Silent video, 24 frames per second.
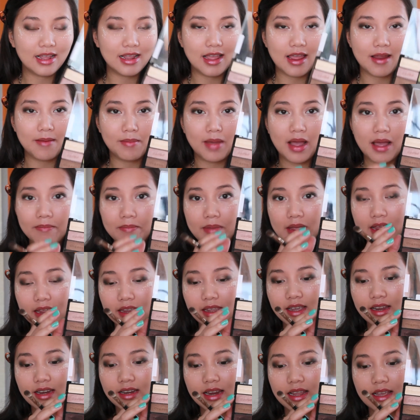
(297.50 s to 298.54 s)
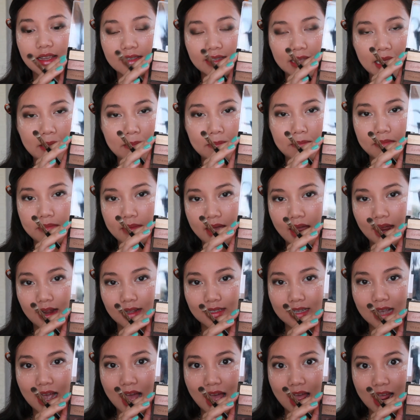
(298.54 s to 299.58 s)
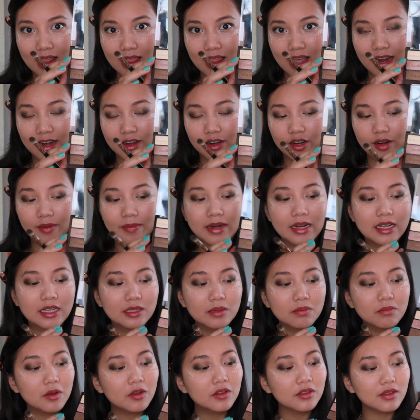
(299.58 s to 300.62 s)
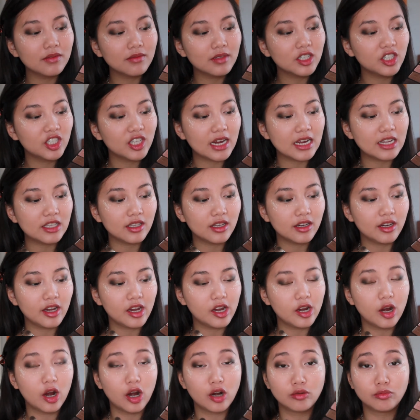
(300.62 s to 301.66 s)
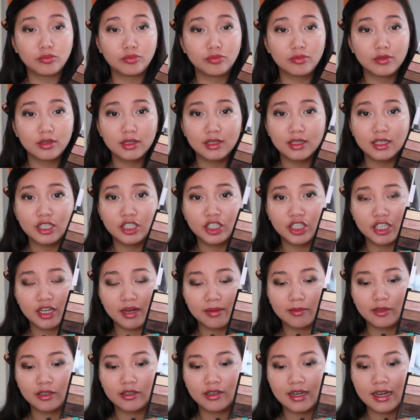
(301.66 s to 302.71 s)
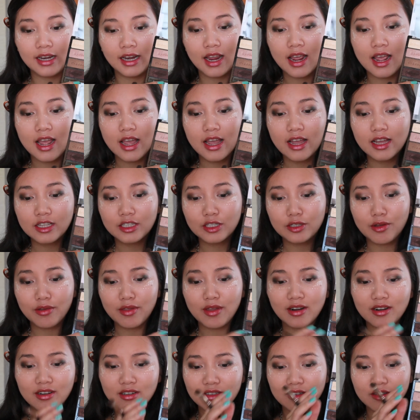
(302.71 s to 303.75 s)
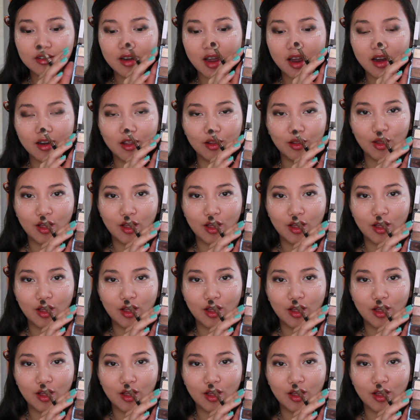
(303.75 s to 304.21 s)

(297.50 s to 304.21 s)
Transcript: in my opinion, is a matte highlighter because most of the shades in here are really shimmery, so there's not a